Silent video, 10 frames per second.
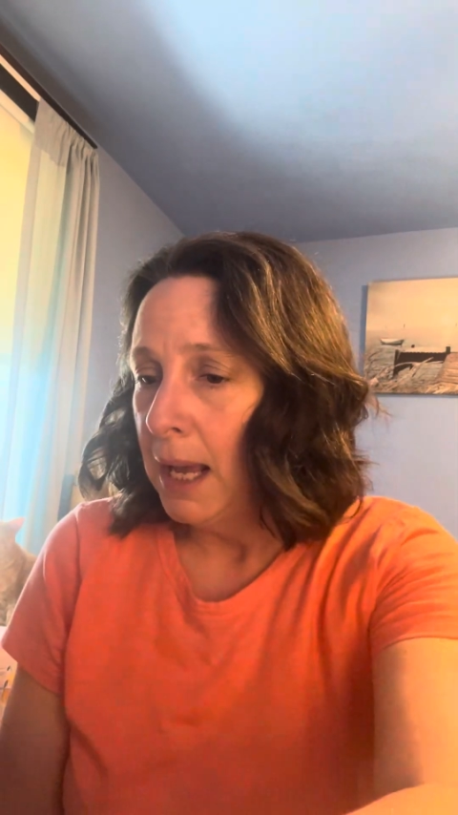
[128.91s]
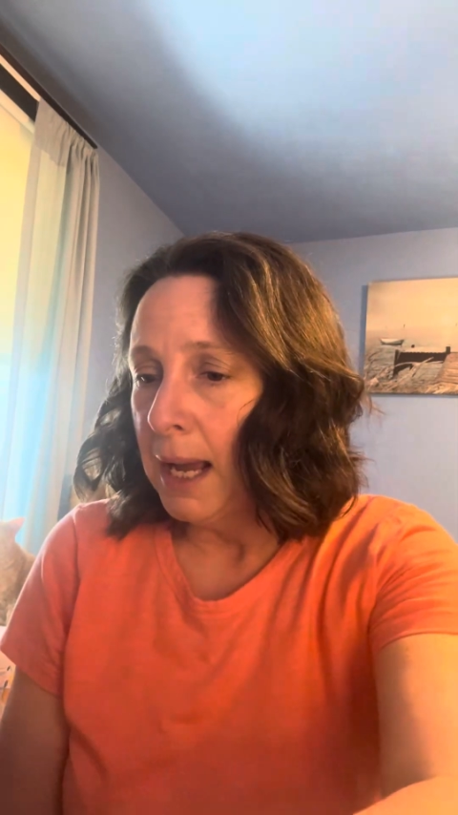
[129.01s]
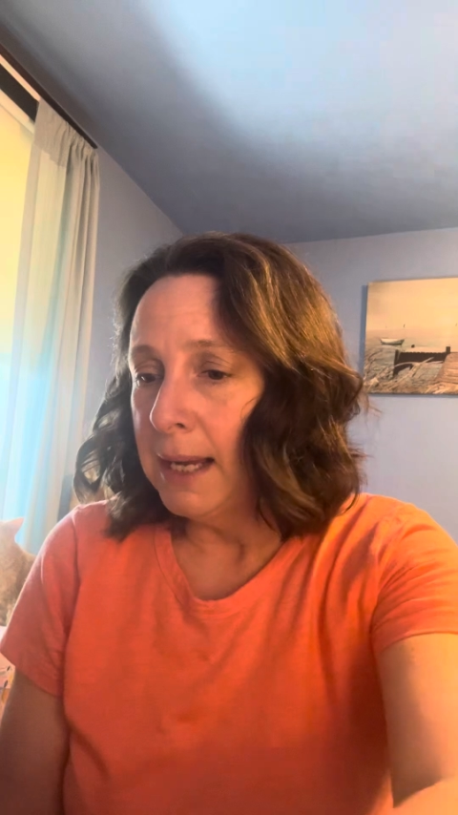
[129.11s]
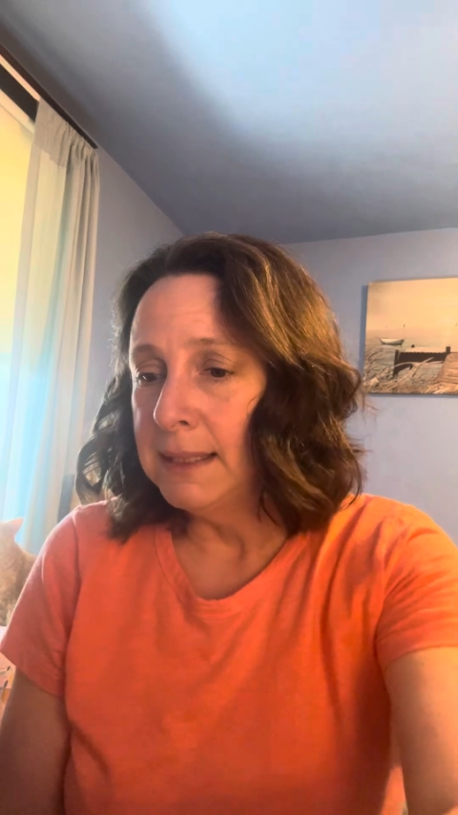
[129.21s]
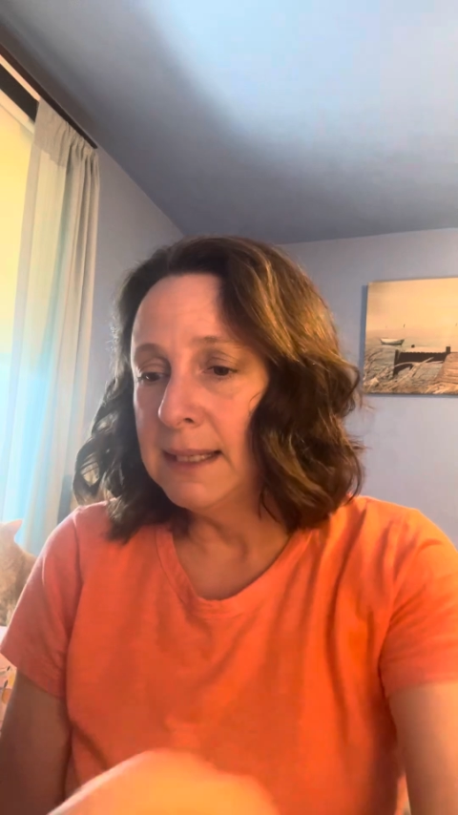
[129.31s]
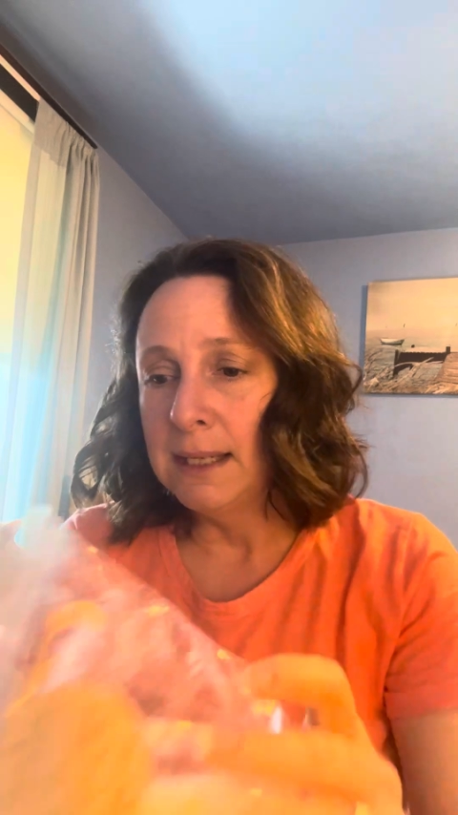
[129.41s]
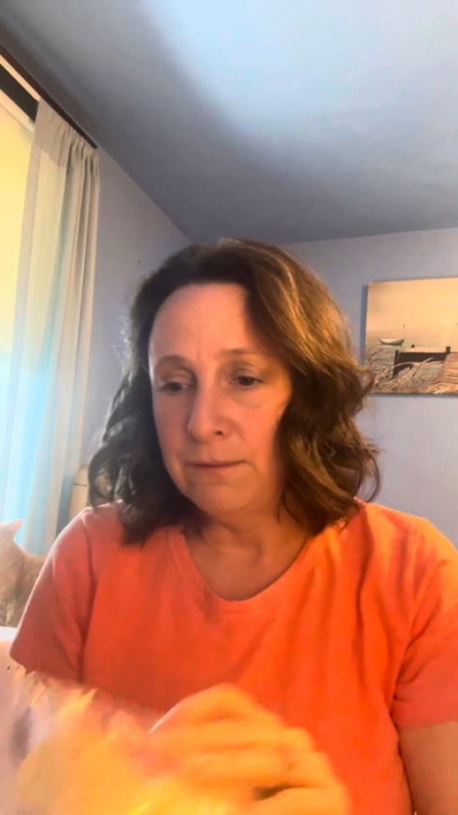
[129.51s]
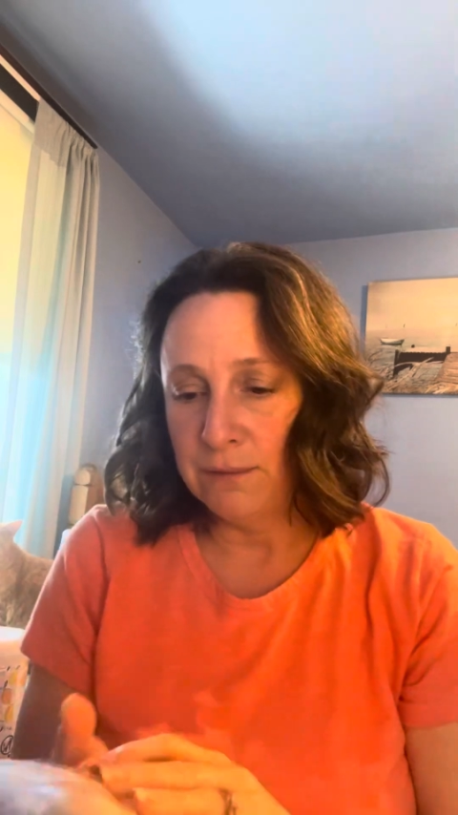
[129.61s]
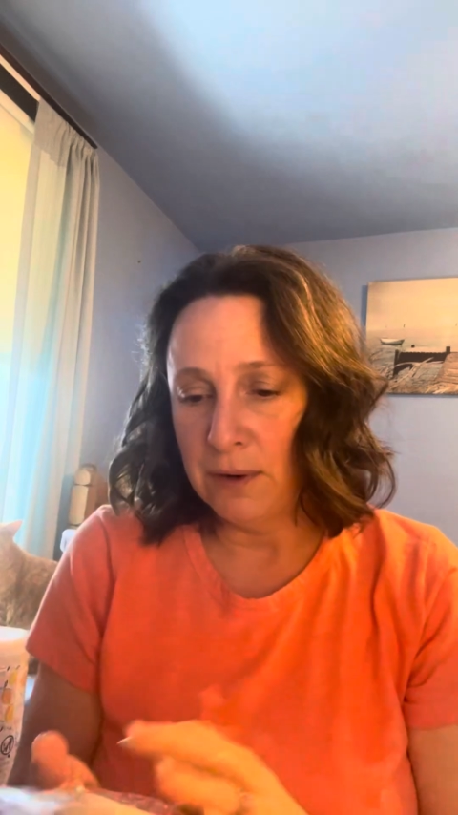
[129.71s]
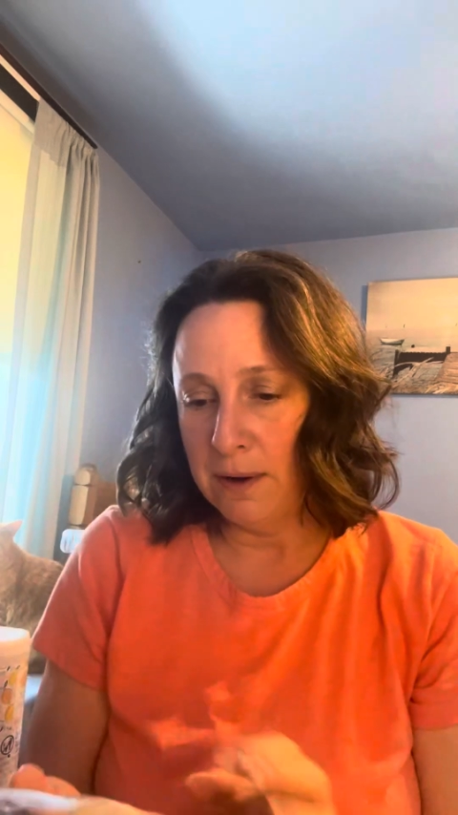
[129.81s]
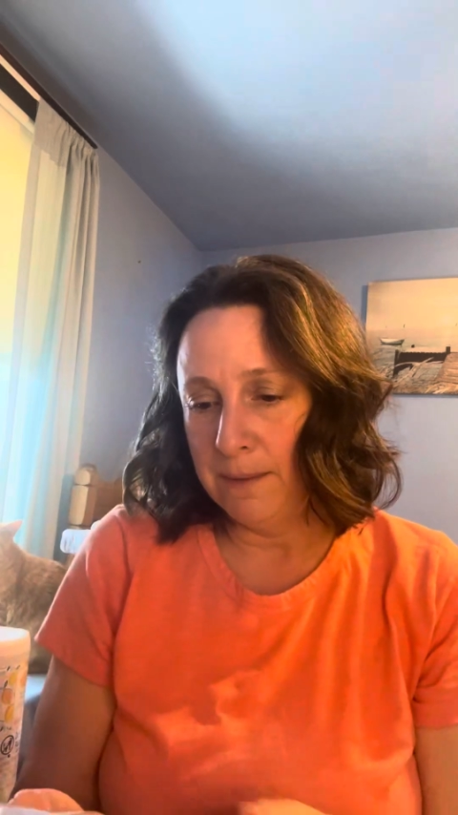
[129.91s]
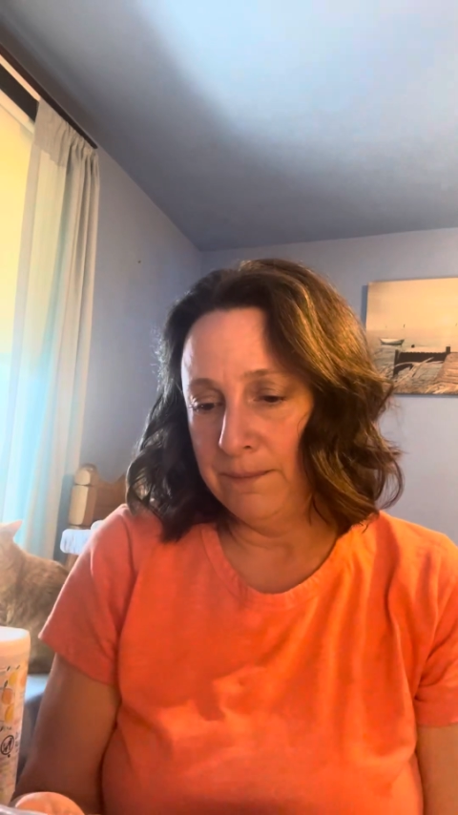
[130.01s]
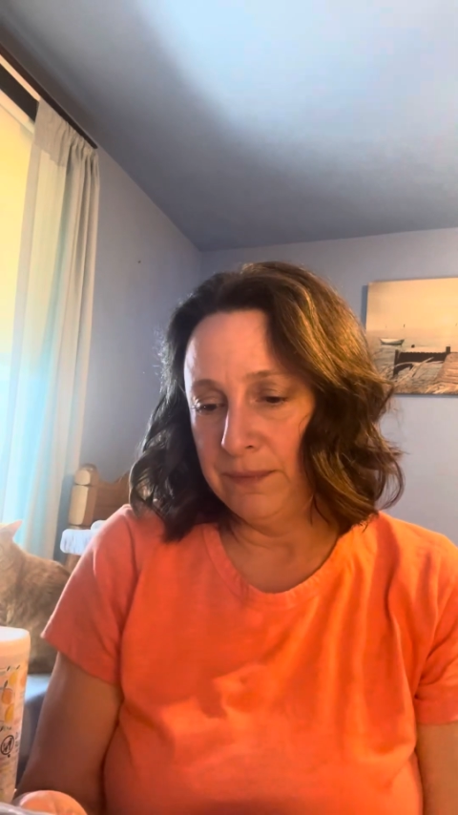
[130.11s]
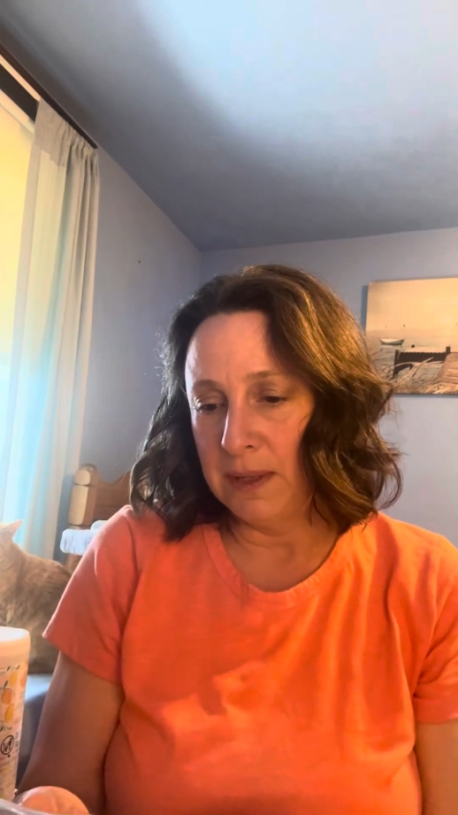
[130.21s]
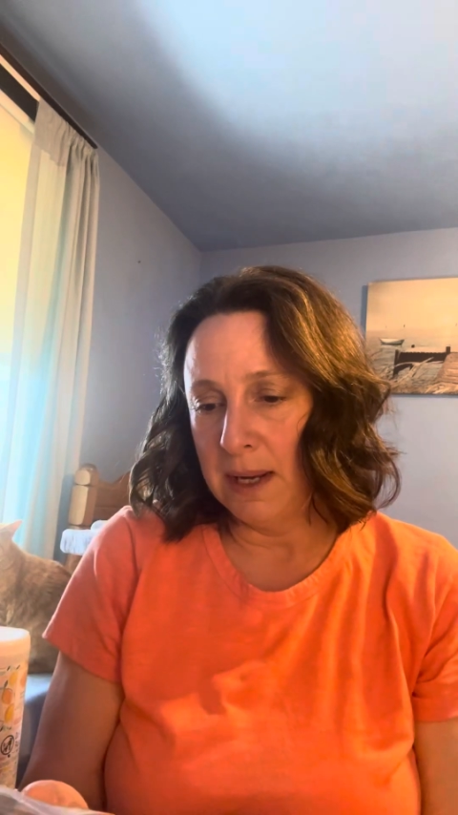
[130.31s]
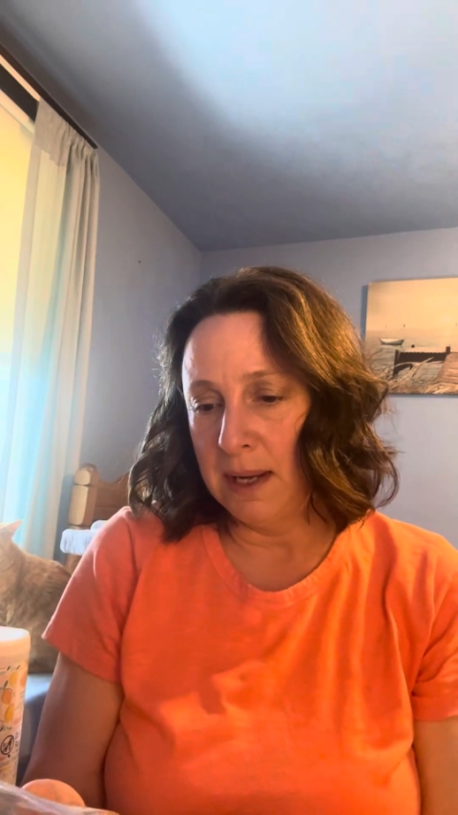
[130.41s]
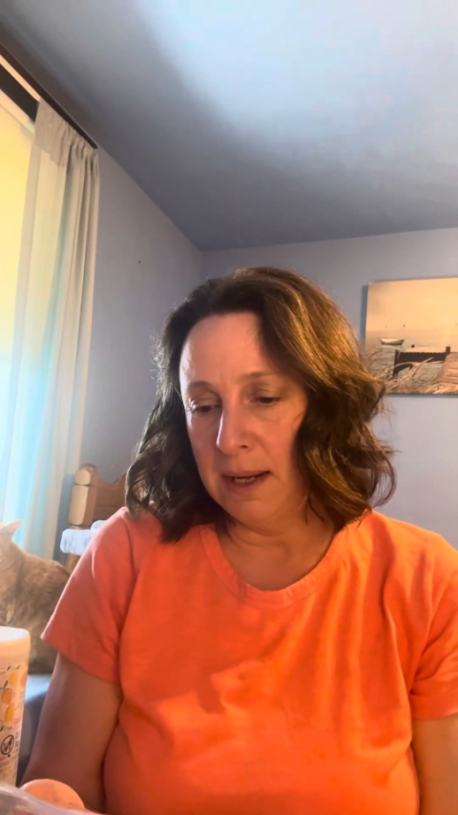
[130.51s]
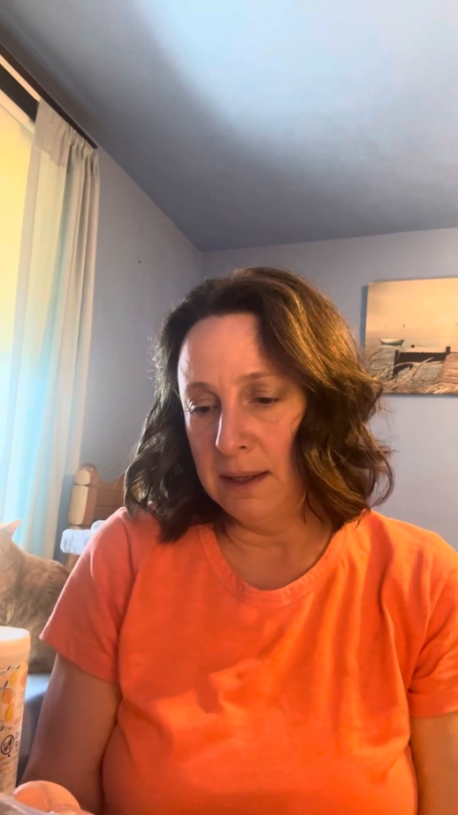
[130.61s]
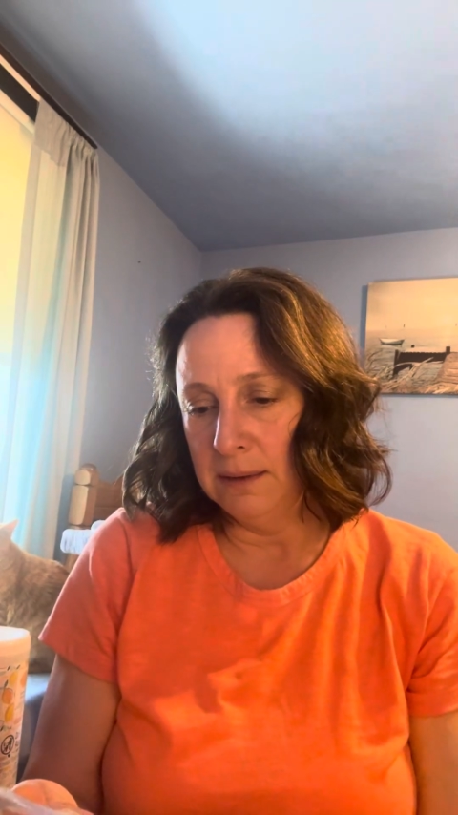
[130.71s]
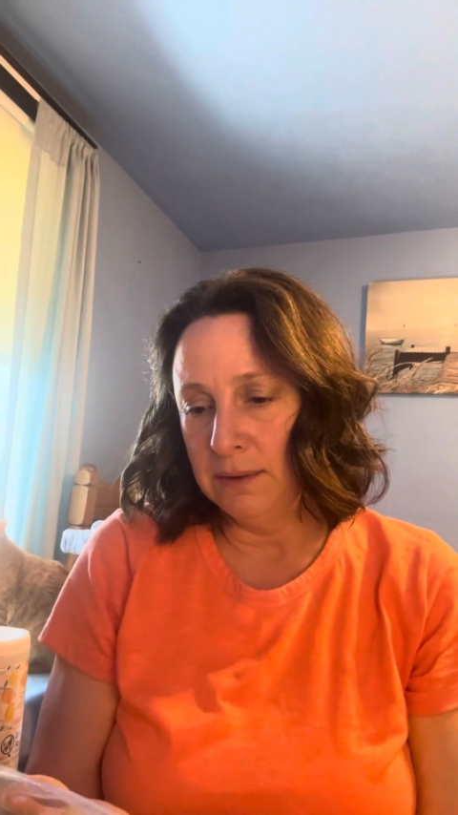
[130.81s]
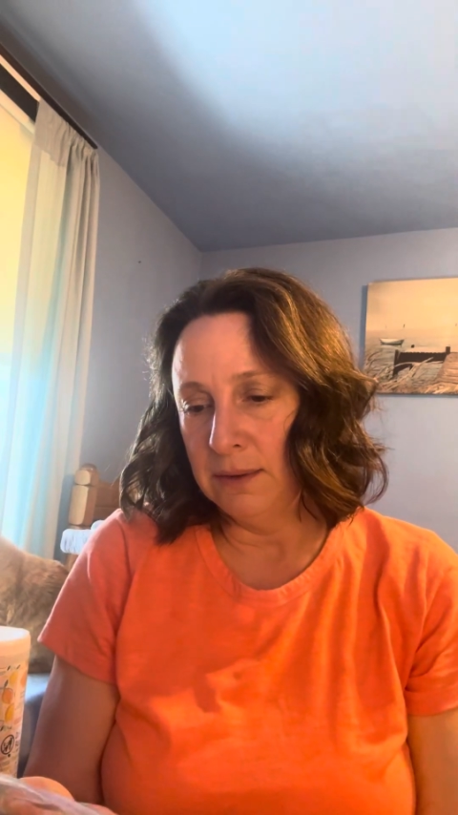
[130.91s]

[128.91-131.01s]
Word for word: I did from uh,